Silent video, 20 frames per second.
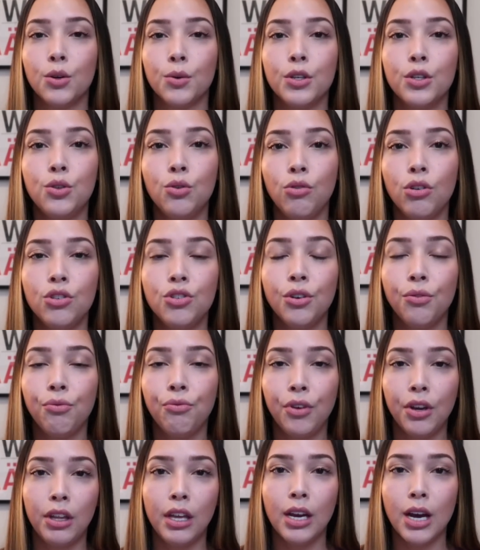So as soon as you're
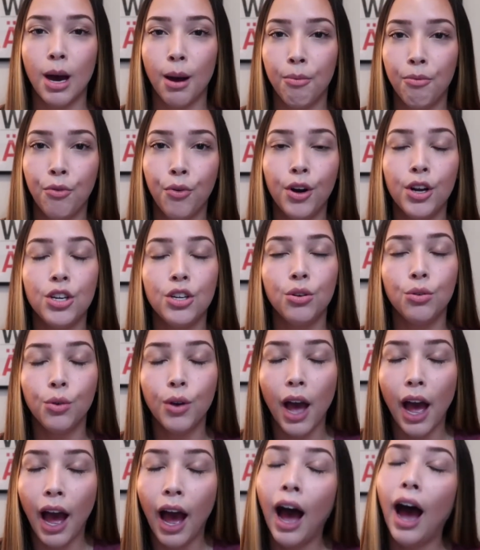feeling up for it, you
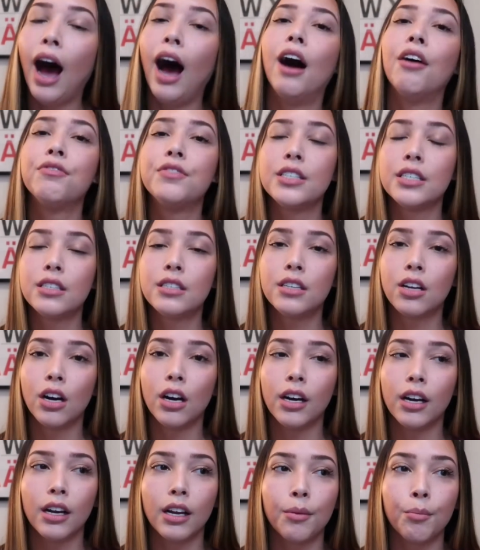have to
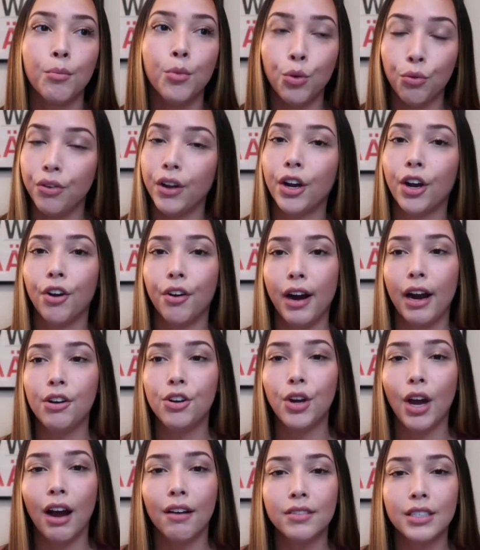start moving
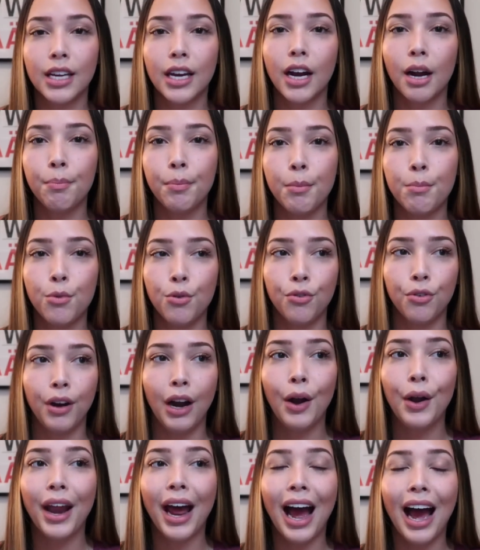around. You have to get up and move
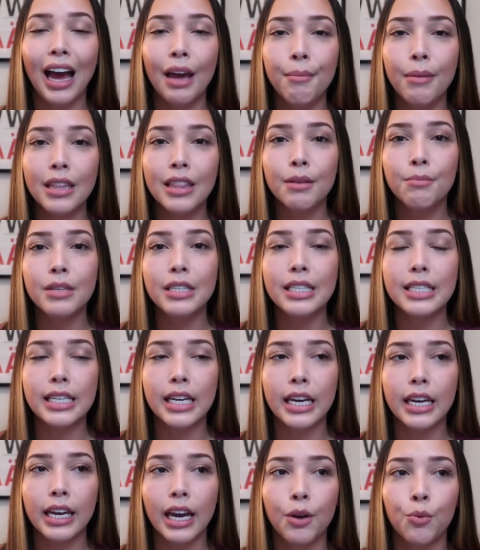around. I made the
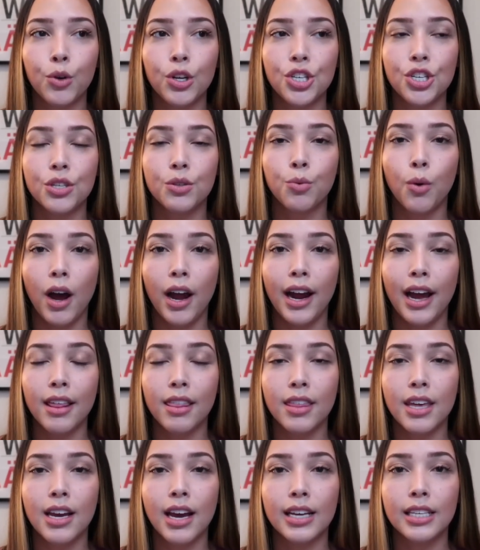mistake, and which is why I
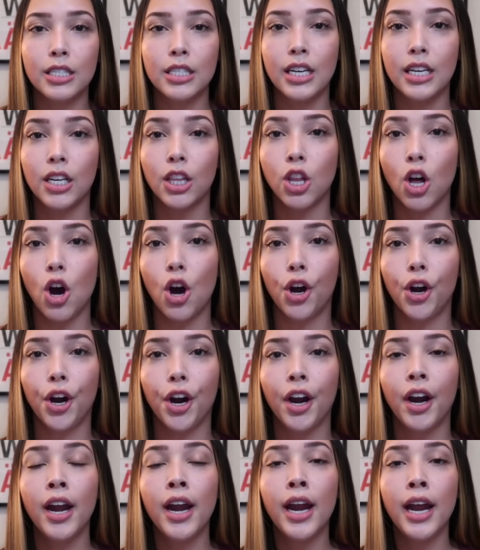think I stayed
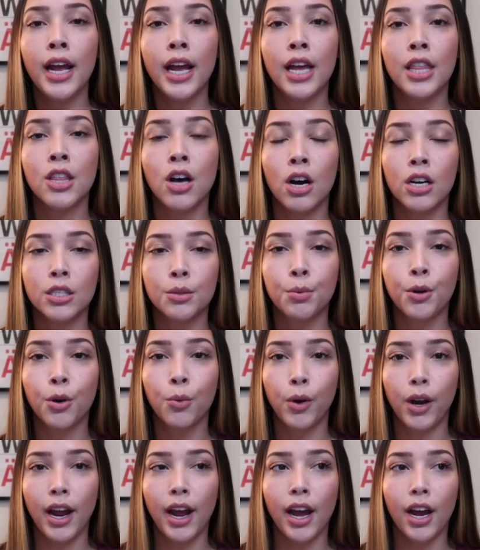longer in the
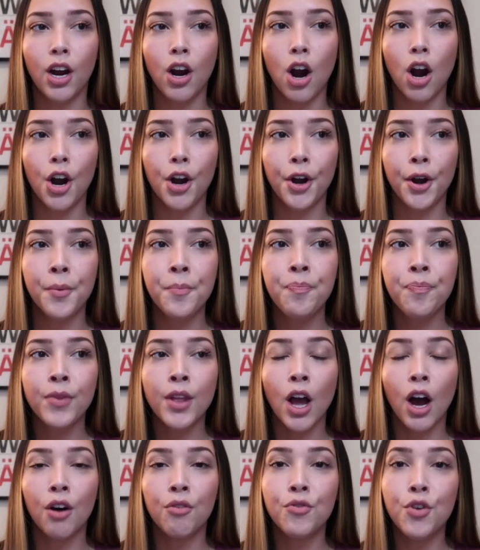hospital when I had Carter,
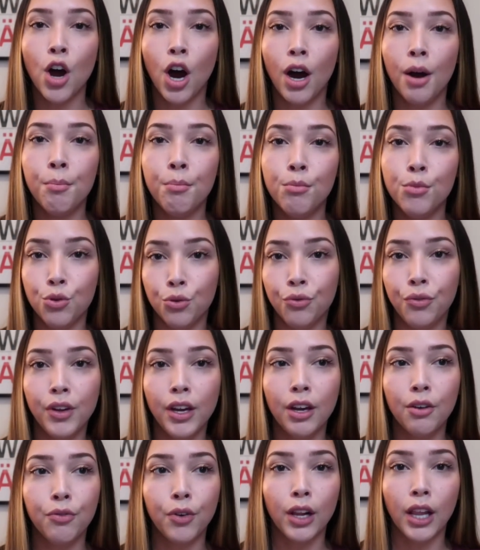of not
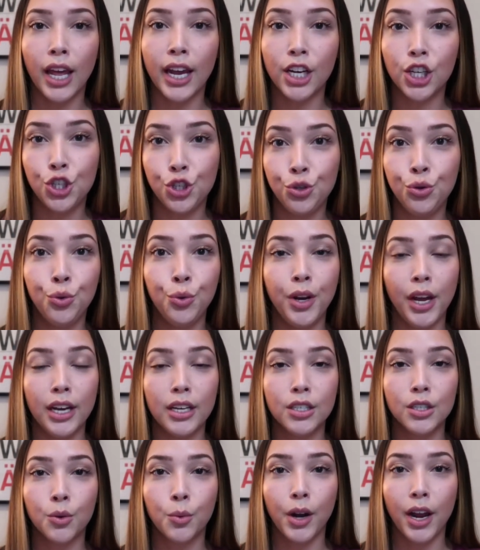moving for like 2
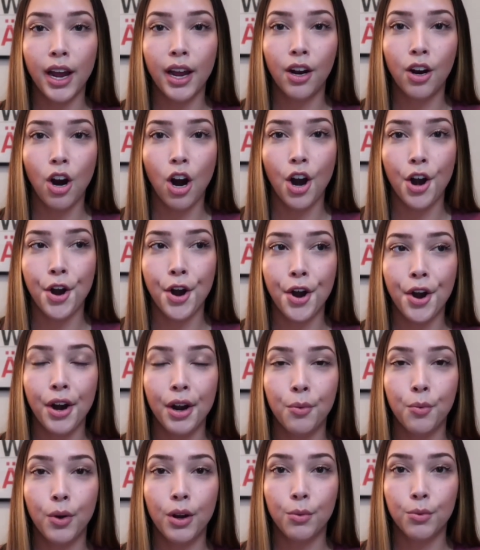days. So when I had Carter,
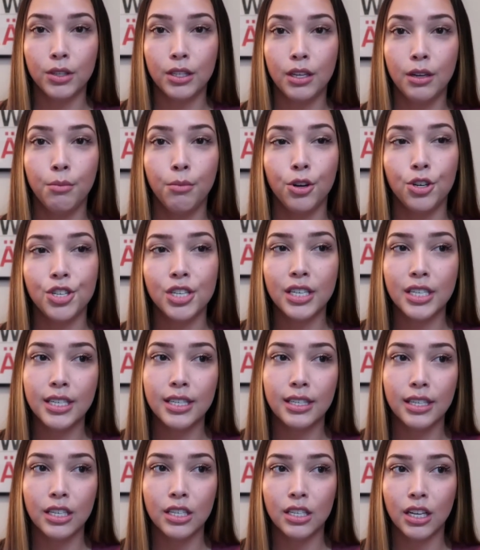when it was the
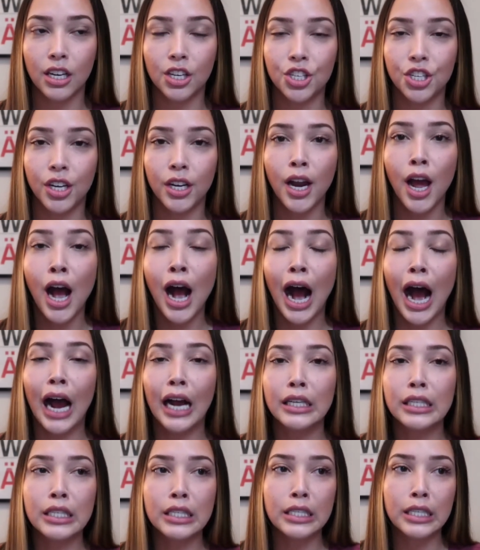emergency C-section,
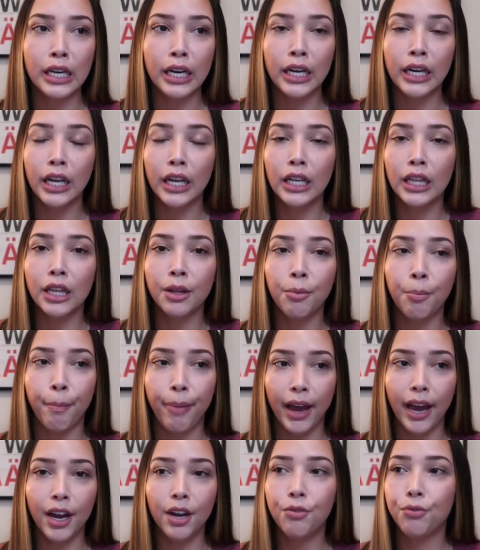I stayed in the
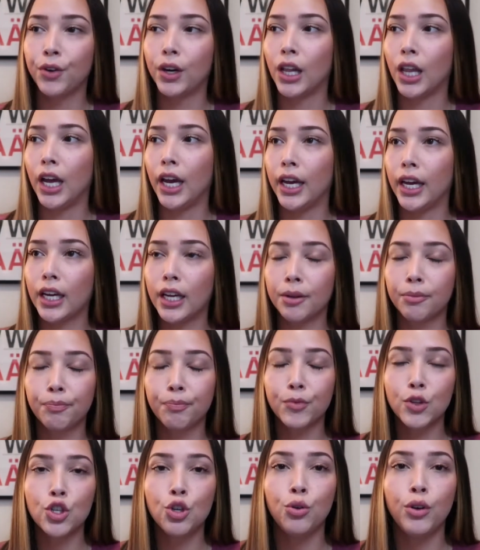bed for like
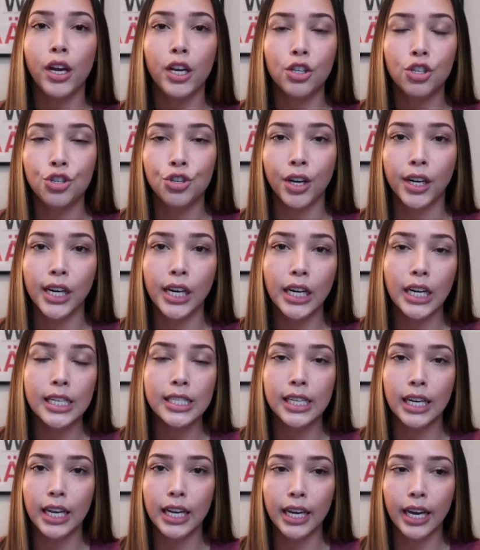2 days straight and I
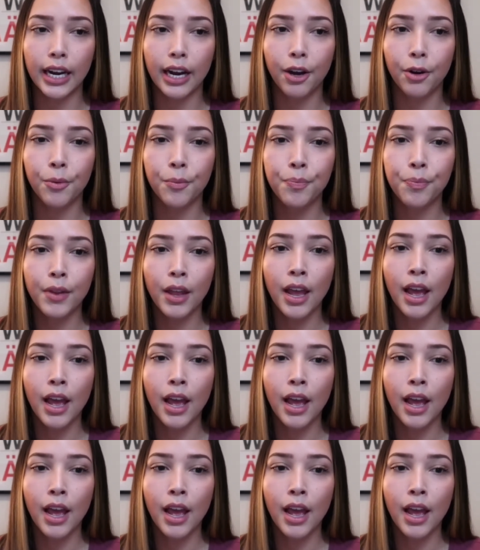didn't get out.